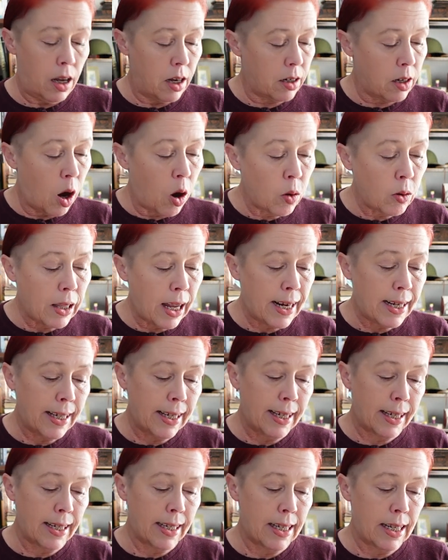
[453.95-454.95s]

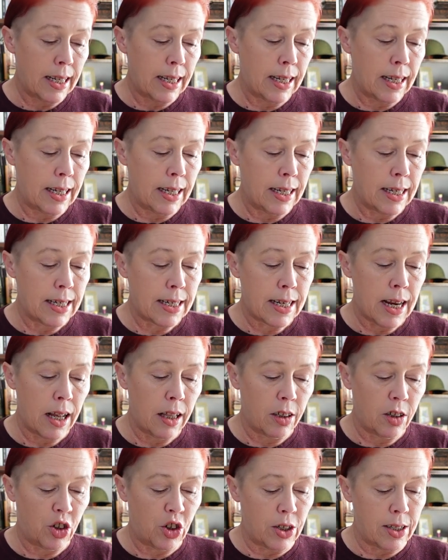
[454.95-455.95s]
collating
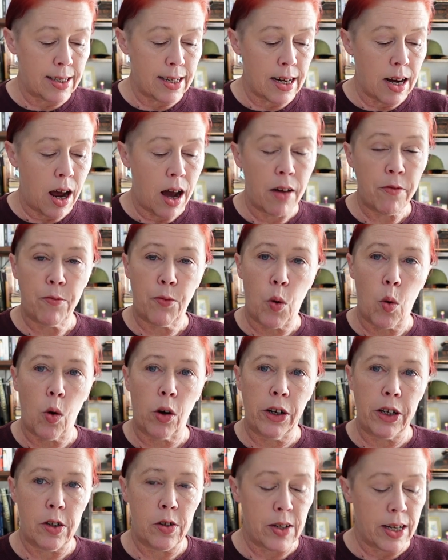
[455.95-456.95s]
intelligence in Hut 4
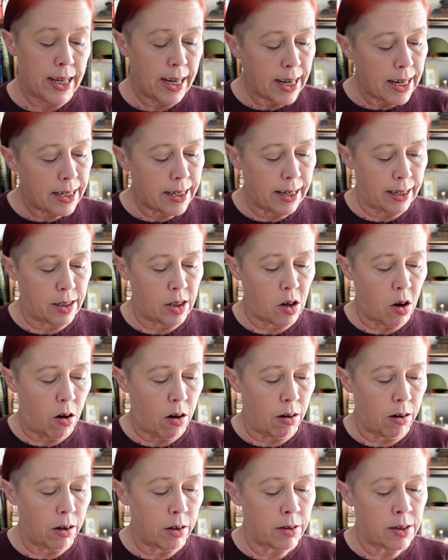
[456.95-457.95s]
using index
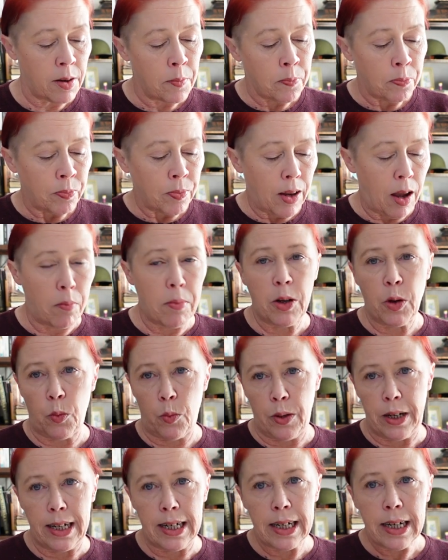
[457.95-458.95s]
cards. I'm going to
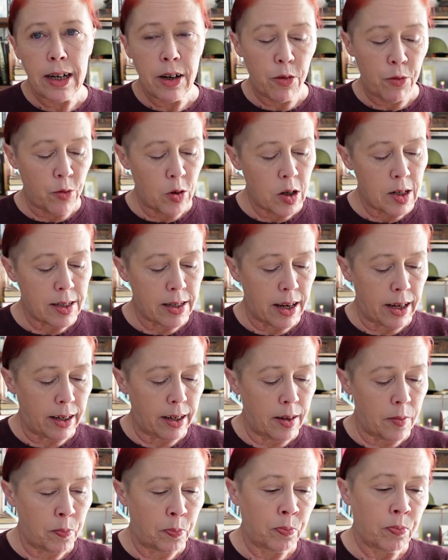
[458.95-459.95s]
read here for a
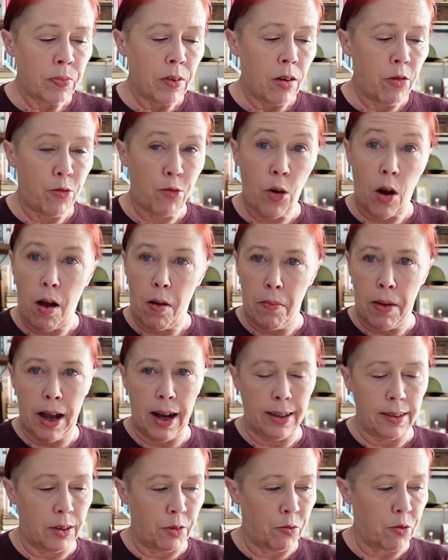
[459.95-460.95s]
second from
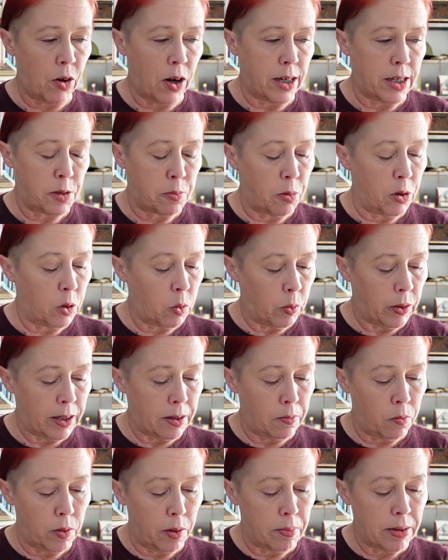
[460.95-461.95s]
Helen Fry's book,
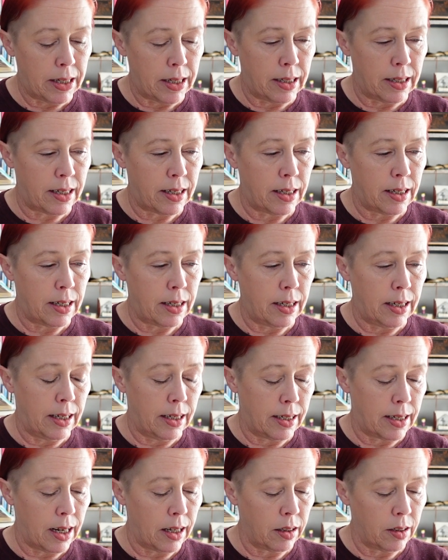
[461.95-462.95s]
Women in
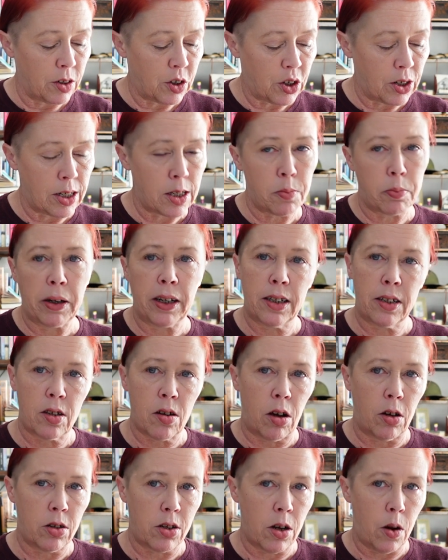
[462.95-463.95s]
Intelligence, but it's
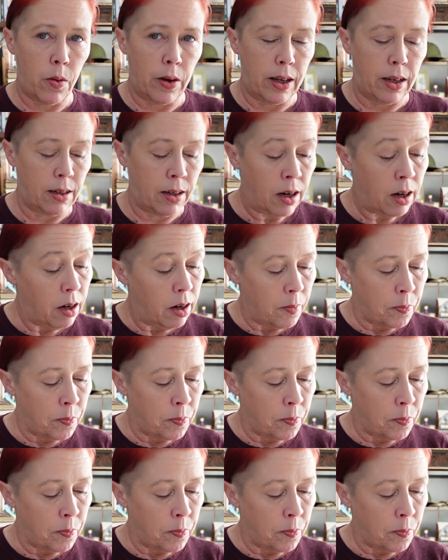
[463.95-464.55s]
also in